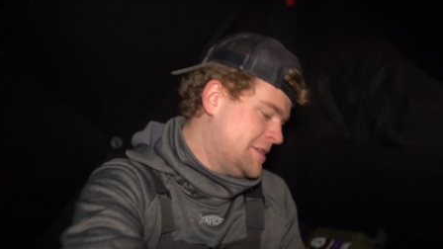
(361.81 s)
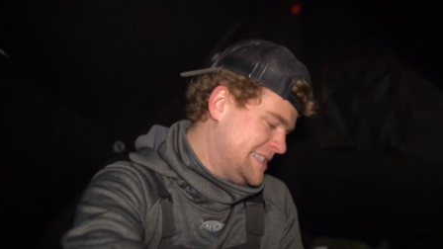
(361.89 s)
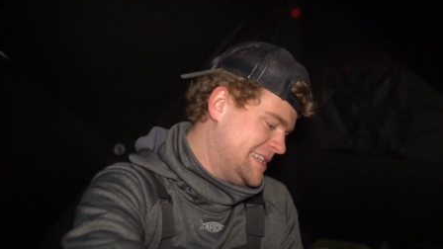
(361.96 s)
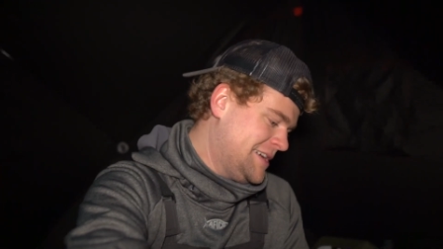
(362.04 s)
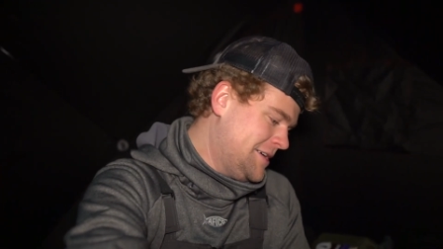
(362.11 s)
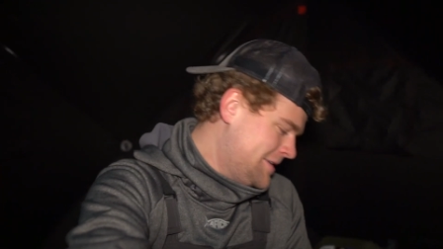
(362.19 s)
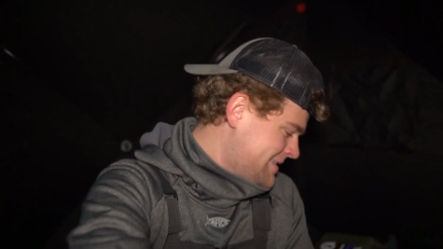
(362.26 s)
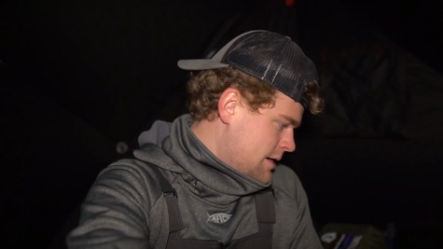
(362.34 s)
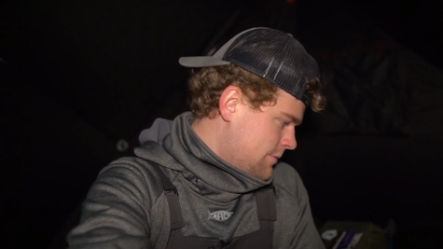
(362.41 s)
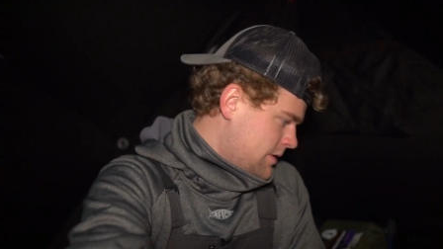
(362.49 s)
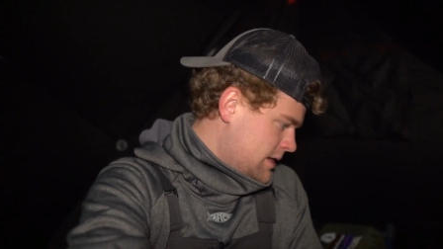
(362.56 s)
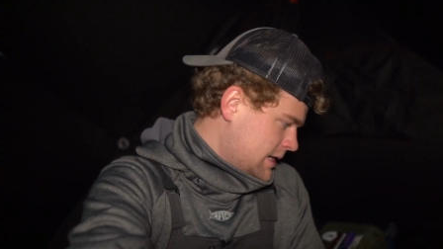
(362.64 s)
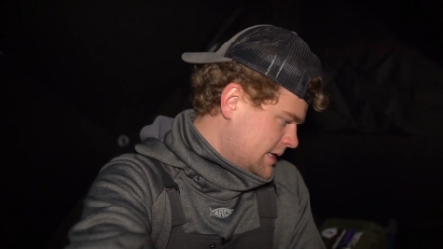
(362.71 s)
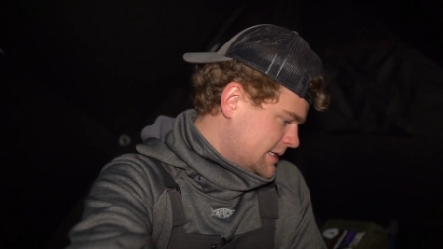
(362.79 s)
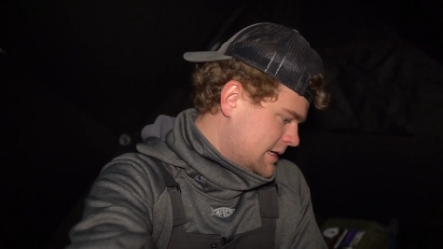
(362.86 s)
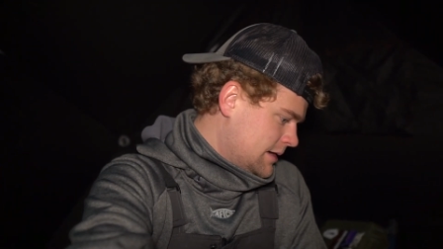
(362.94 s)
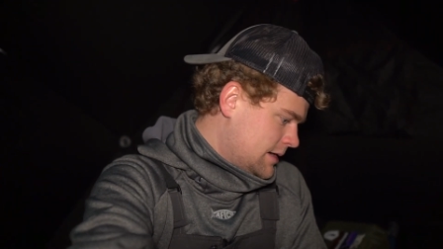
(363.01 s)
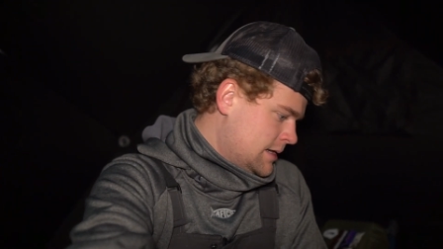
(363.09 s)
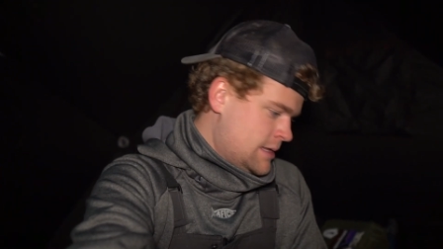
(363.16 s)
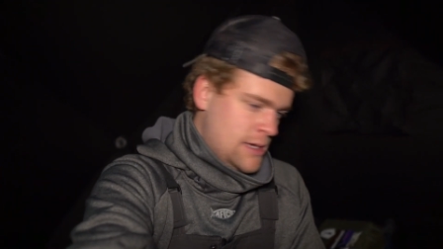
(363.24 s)
So we're gonna get to
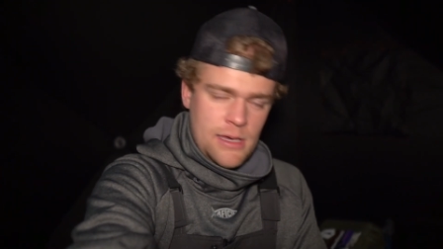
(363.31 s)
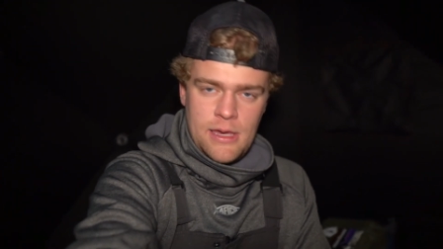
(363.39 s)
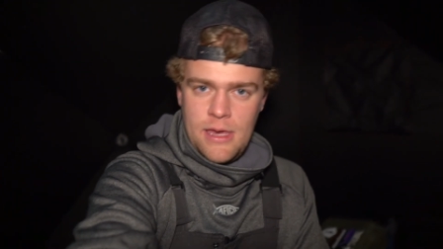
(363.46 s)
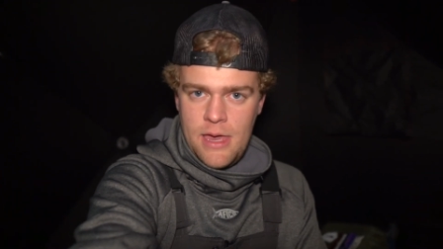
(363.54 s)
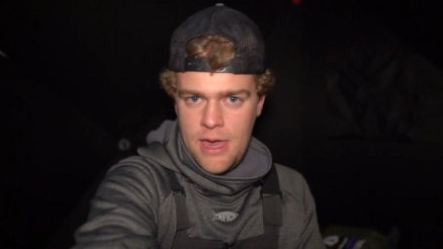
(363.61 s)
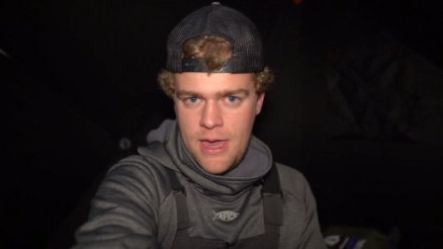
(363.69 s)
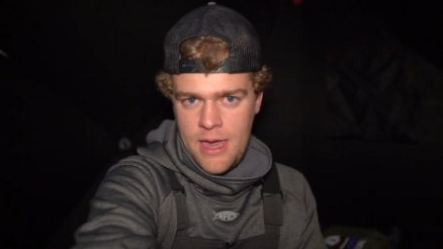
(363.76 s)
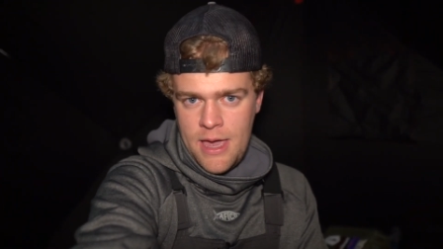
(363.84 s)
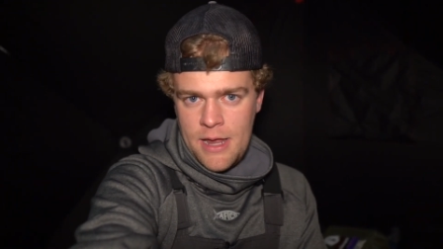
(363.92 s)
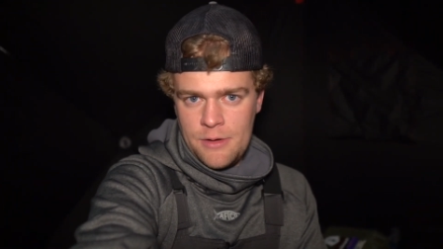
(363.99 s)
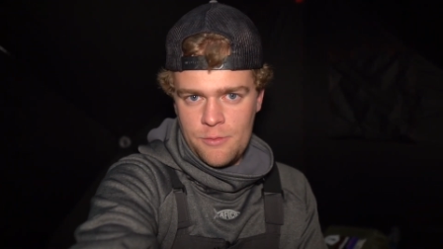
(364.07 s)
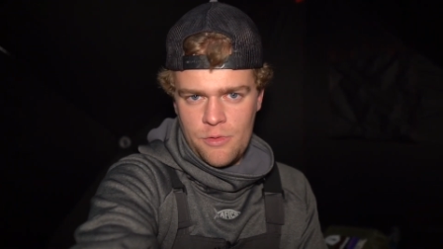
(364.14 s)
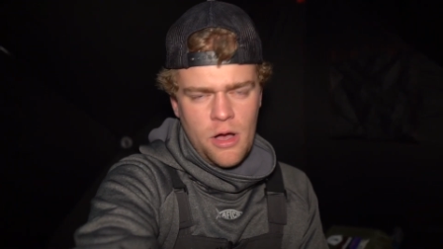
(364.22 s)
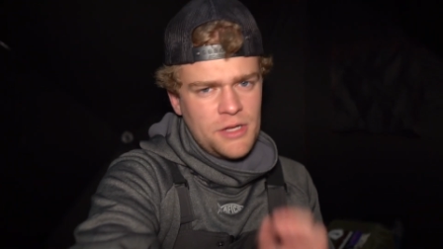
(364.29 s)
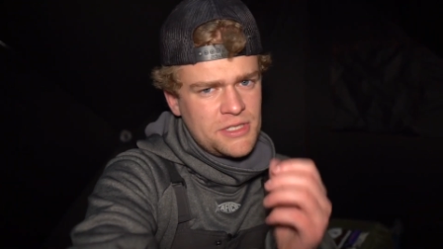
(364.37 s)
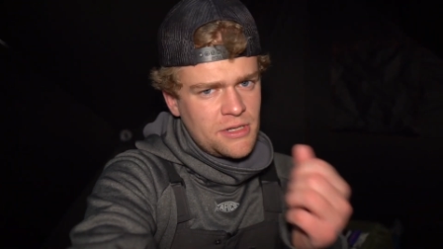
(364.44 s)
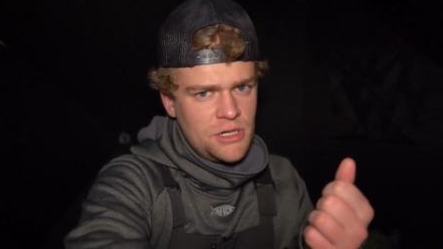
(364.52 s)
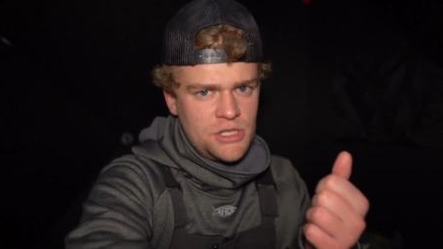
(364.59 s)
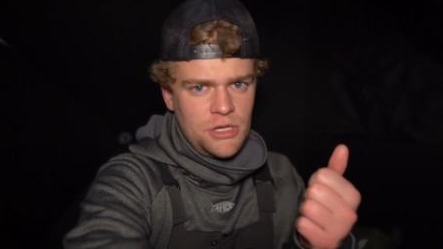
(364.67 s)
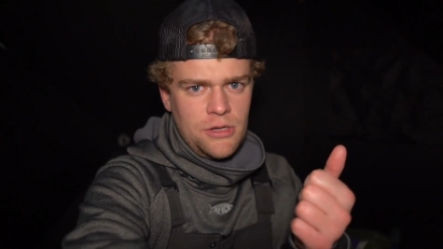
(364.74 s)
cooking, and we're also
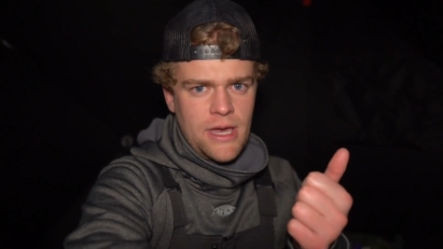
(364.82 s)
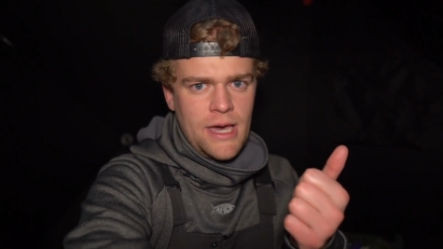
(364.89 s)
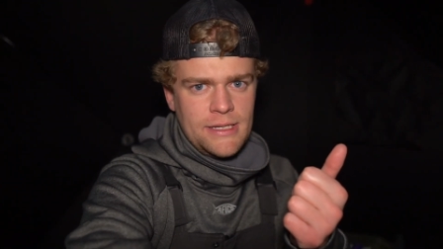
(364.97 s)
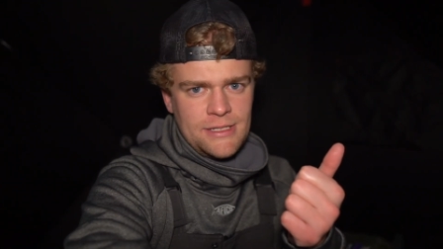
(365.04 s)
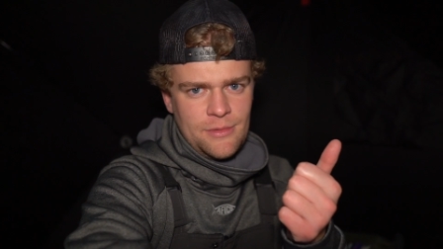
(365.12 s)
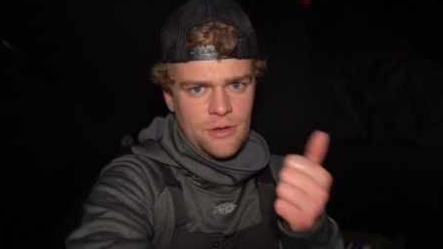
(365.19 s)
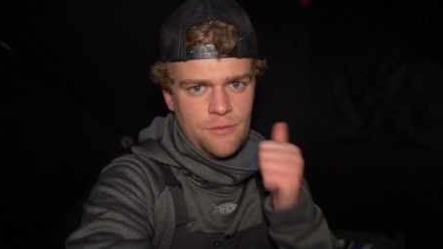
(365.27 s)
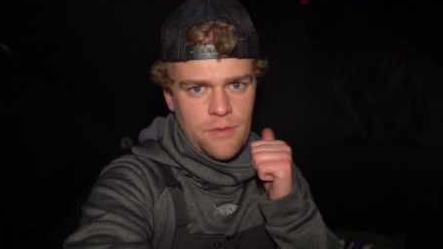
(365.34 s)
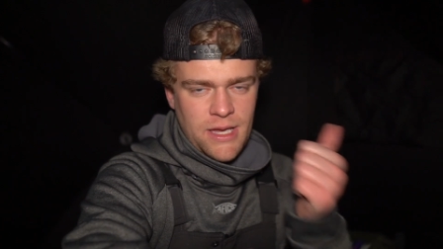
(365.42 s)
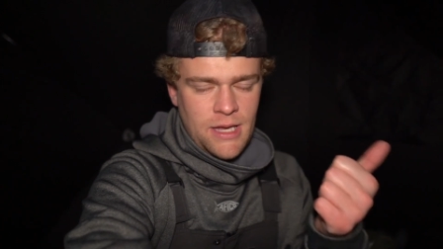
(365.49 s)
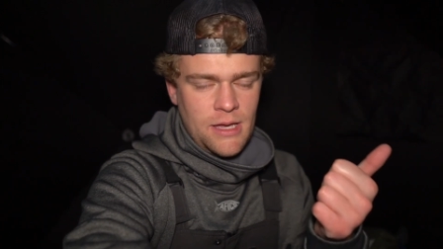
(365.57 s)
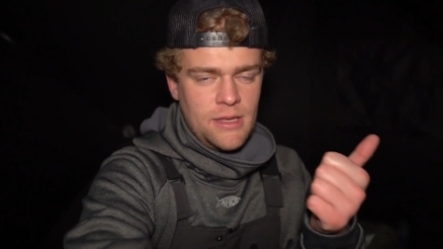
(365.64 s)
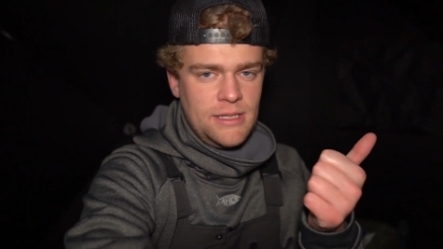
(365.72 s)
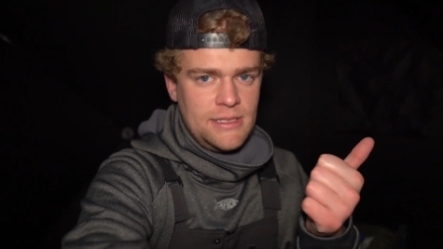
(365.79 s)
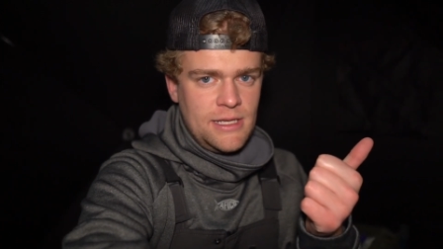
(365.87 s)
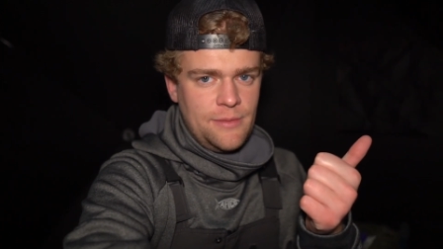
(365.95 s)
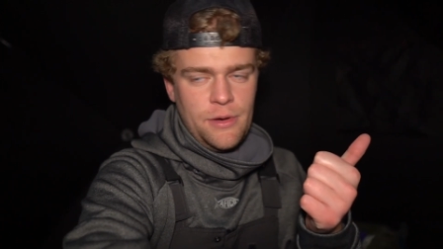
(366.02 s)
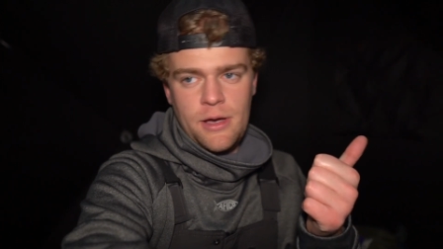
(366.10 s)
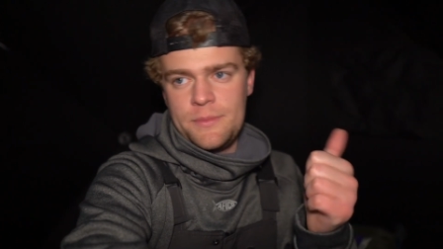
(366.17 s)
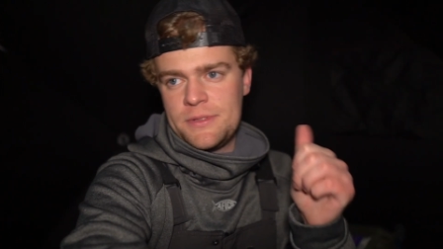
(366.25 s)
gonna show you guys some of the rigging of these
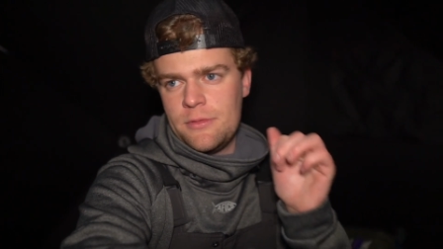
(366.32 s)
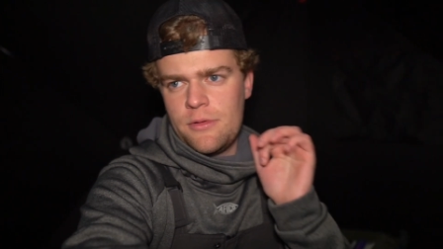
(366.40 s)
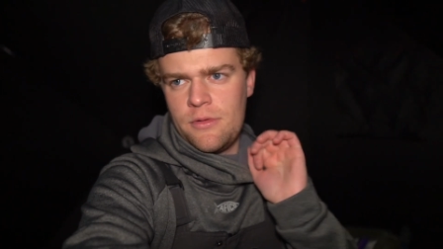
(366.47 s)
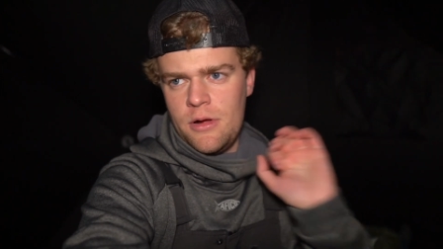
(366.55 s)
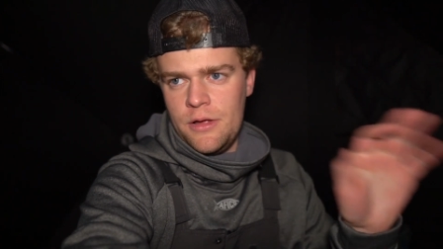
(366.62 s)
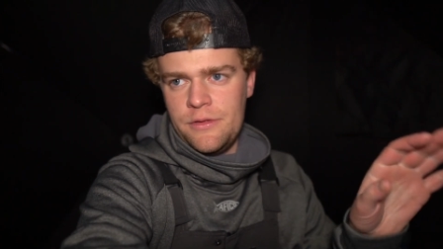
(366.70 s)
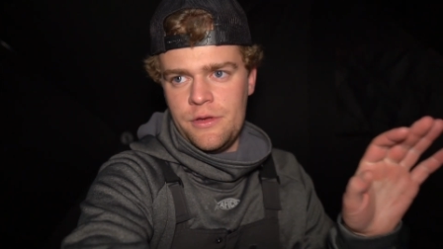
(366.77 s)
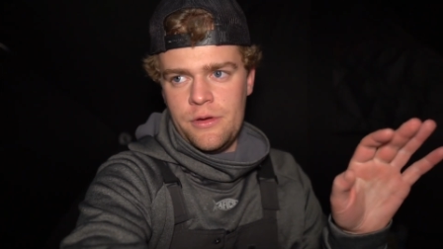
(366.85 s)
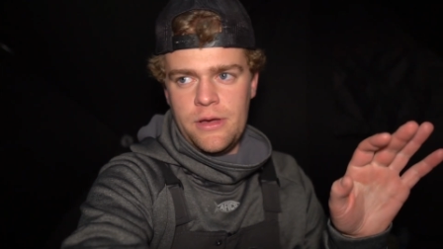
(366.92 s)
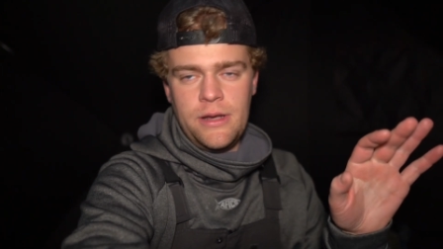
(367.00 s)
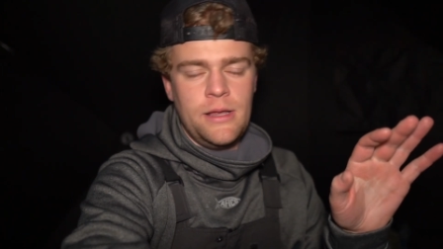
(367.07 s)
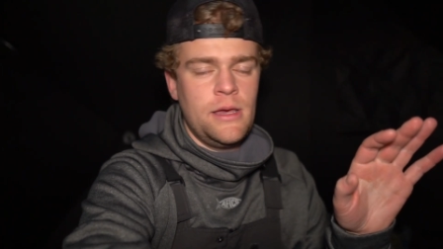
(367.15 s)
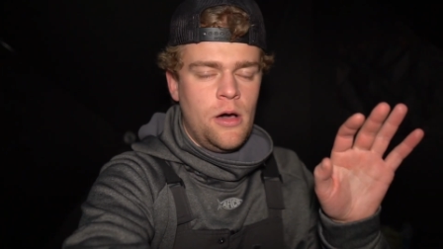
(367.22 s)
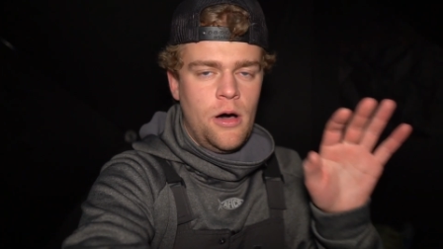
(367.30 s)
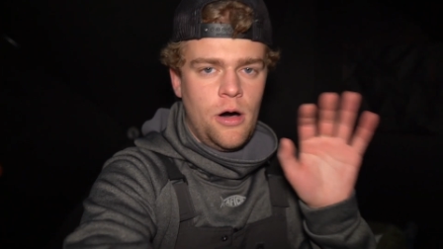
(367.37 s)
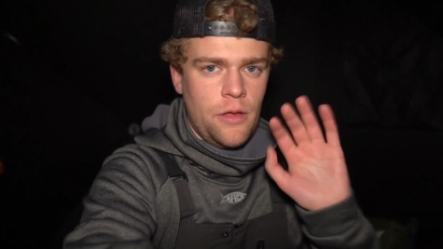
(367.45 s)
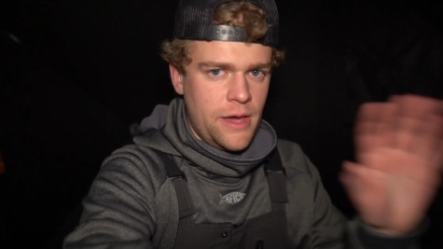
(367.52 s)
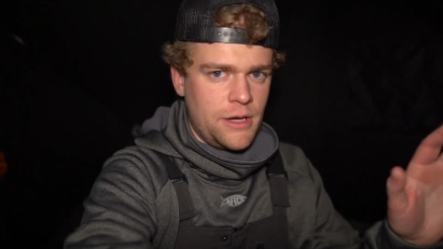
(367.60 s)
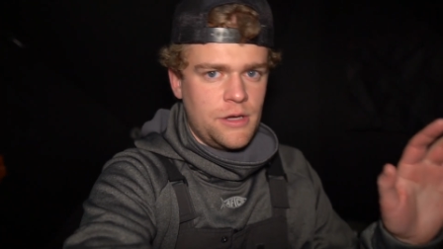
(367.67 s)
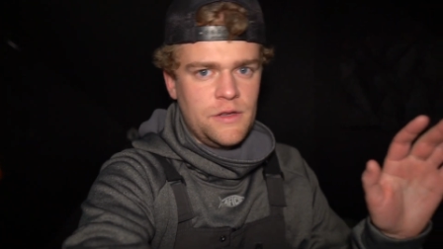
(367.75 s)
tip-ups, what we're all doing, all
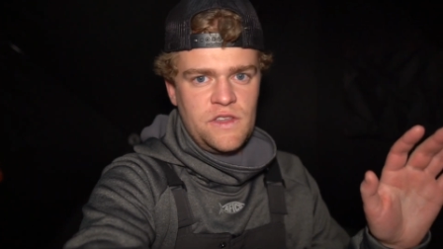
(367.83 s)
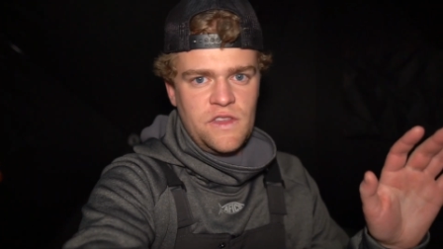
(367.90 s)
that good